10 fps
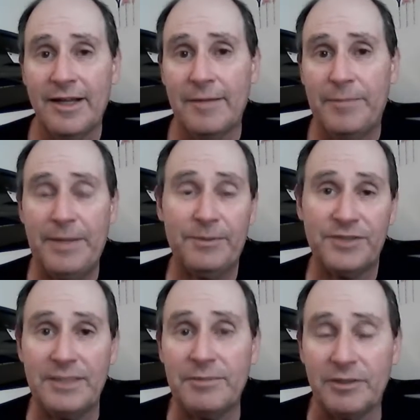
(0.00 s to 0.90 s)
people
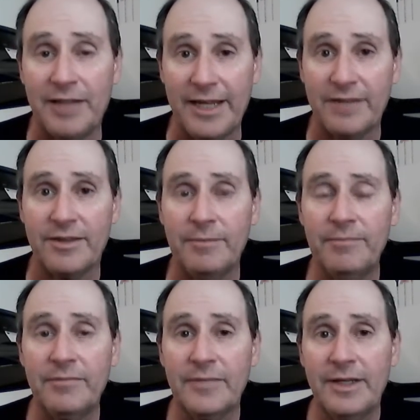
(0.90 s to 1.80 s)
seem to like
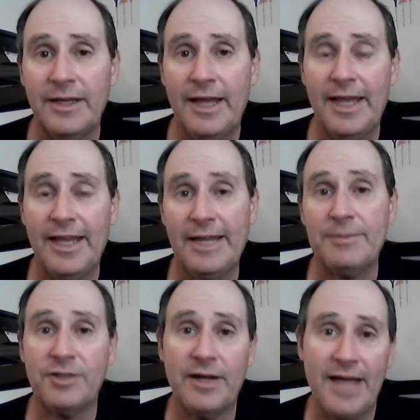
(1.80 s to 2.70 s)
them. And
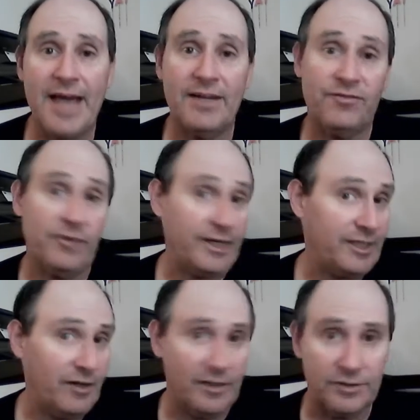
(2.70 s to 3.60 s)
Amazon had it for
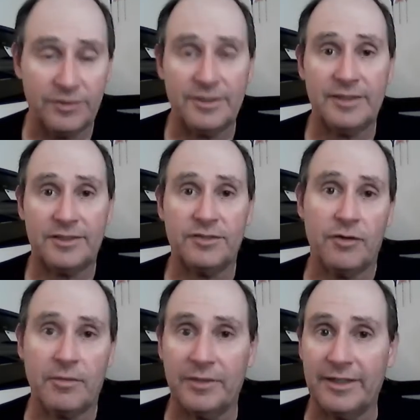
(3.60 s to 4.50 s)
$80. It's
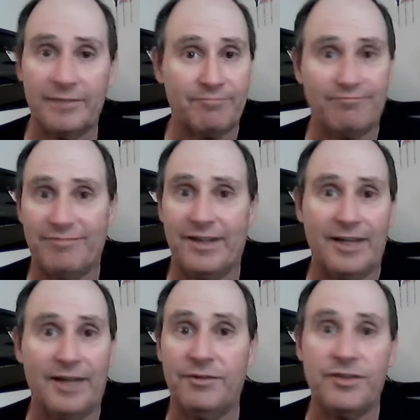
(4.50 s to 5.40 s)
normally
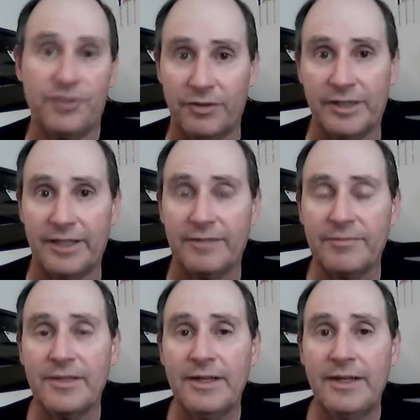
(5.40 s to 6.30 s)
$130.
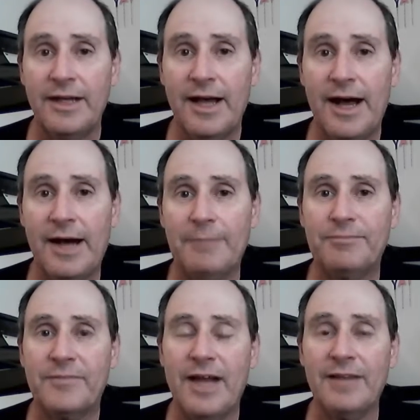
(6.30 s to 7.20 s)

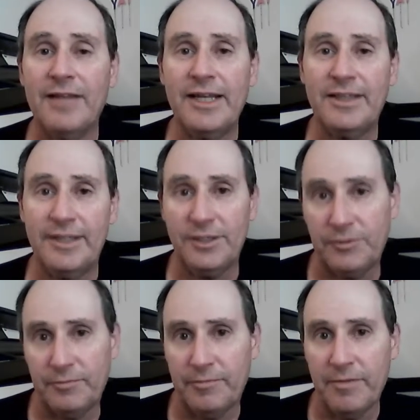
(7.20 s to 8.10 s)
Unlike
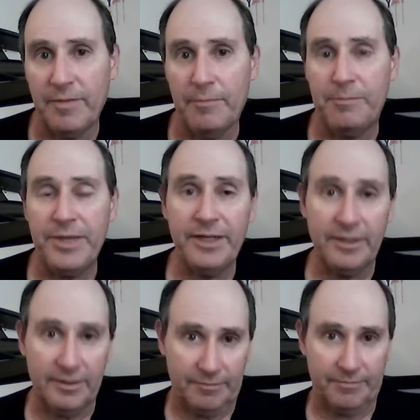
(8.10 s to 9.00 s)
these big
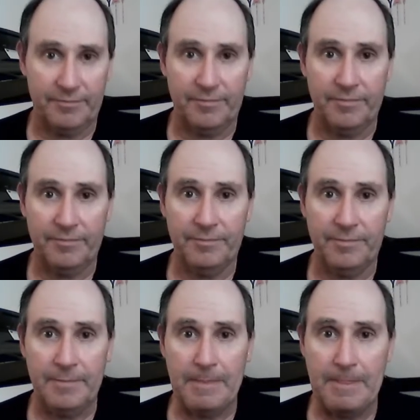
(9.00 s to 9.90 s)

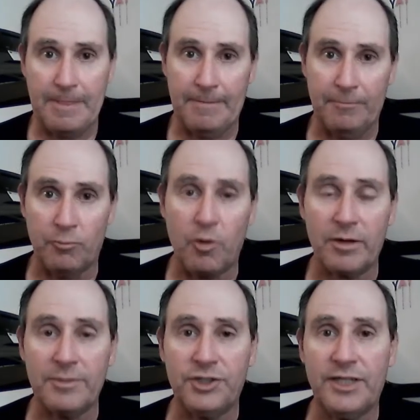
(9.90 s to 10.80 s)

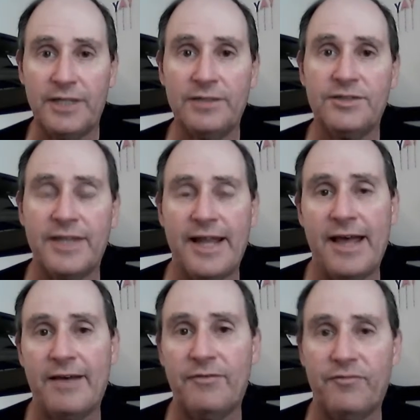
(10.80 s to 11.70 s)
rowing machines that
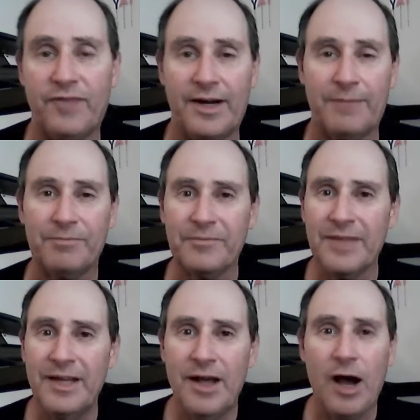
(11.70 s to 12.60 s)
have
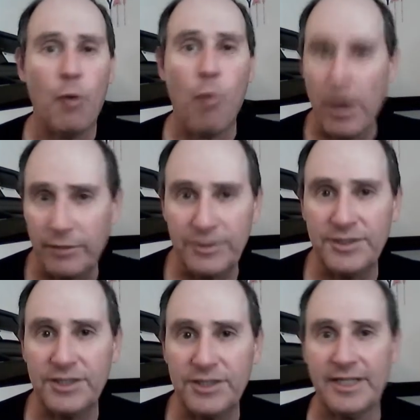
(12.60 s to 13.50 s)
water
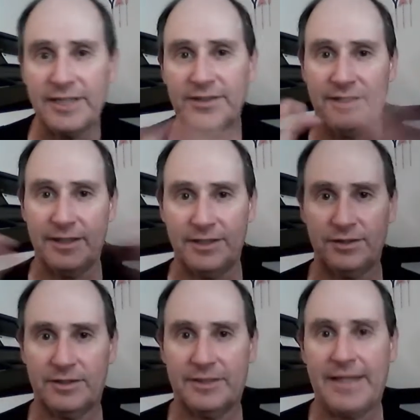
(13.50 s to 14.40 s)
resistance and
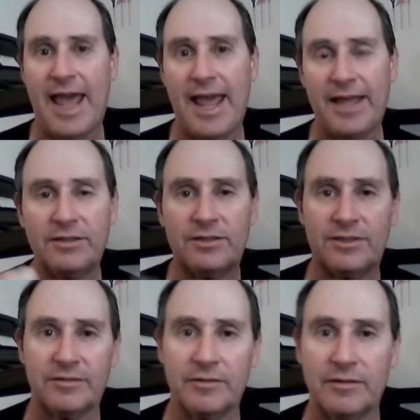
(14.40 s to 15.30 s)
these tanks
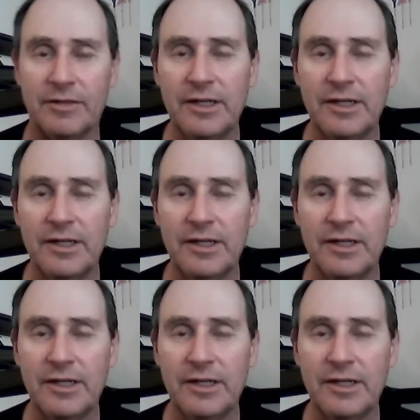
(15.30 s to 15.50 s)
or